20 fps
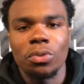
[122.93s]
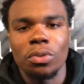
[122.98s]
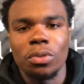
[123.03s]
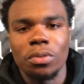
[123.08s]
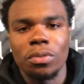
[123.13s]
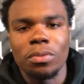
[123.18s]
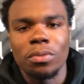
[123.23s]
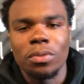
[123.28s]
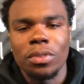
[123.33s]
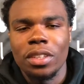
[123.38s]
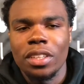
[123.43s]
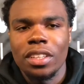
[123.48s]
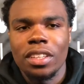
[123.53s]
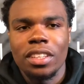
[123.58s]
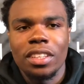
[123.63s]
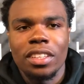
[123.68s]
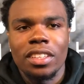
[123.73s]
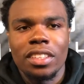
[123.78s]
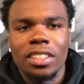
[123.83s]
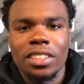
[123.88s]
you
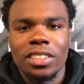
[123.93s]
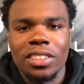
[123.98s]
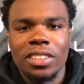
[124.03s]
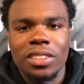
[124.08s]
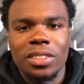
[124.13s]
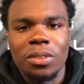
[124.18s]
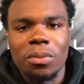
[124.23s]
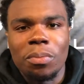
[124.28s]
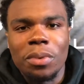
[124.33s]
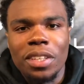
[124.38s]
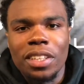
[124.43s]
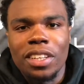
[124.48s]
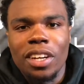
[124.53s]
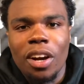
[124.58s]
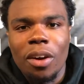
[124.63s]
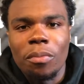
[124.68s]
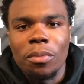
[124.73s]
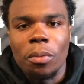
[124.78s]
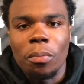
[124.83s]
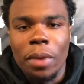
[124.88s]
to
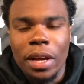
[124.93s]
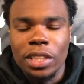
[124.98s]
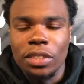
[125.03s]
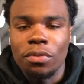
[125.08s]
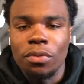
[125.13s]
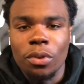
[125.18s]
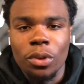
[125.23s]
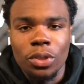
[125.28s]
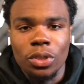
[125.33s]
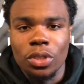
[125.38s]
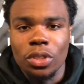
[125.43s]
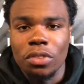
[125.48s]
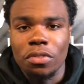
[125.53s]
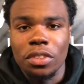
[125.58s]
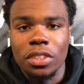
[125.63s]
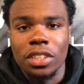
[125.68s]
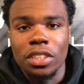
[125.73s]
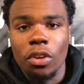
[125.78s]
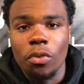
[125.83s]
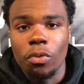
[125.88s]
become the best version of
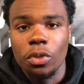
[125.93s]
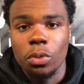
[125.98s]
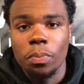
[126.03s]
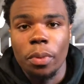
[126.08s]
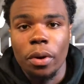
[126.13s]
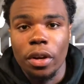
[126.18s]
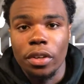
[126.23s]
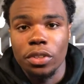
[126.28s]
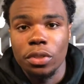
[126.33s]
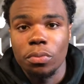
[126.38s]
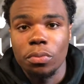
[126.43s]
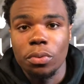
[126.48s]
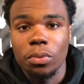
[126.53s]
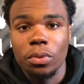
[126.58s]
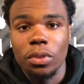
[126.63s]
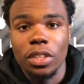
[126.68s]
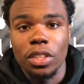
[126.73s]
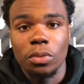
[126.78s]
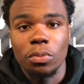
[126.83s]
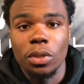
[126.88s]
yourself as possible,
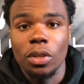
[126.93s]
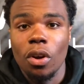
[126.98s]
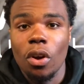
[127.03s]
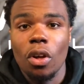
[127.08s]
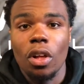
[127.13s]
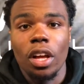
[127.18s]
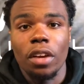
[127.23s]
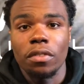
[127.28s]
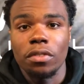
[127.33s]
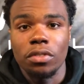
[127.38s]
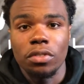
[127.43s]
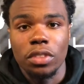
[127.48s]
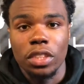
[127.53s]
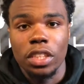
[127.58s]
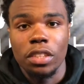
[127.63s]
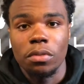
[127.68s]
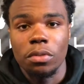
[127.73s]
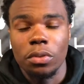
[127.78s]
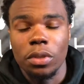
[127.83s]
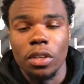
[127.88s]
because we all have
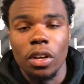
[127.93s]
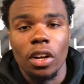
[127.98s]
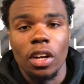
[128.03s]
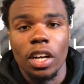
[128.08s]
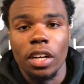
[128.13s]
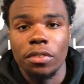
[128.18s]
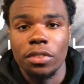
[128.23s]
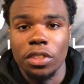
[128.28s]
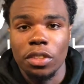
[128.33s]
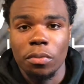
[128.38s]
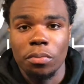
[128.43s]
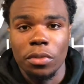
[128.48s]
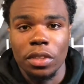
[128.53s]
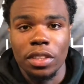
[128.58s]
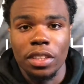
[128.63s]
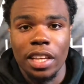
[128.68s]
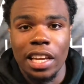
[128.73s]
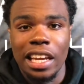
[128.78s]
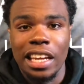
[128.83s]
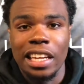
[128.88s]
dreams. We all have
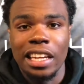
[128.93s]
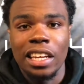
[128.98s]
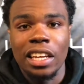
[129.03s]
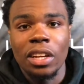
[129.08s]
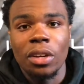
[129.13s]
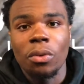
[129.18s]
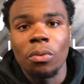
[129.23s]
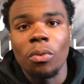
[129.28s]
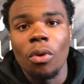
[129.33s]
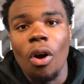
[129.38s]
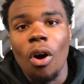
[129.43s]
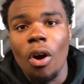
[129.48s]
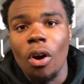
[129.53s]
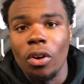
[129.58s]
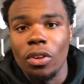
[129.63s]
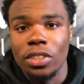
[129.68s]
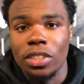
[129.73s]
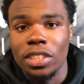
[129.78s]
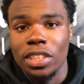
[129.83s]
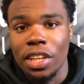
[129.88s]
something that we're
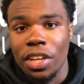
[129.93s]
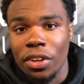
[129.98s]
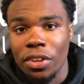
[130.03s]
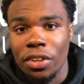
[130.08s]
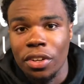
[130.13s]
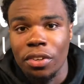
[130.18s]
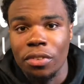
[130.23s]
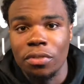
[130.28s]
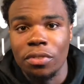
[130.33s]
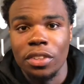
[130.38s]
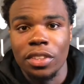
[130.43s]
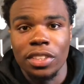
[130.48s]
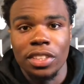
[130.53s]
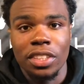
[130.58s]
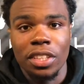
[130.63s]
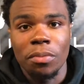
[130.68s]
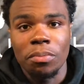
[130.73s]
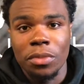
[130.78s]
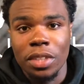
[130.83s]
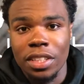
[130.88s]
all scared of. There's
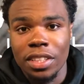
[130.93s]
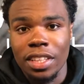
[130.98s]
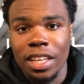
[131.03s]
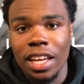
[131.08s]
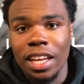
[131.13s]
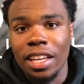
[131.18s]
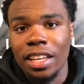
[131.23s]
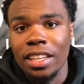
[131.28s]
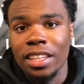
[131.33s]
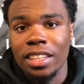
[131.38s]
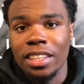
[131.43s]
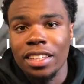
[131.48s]
something that,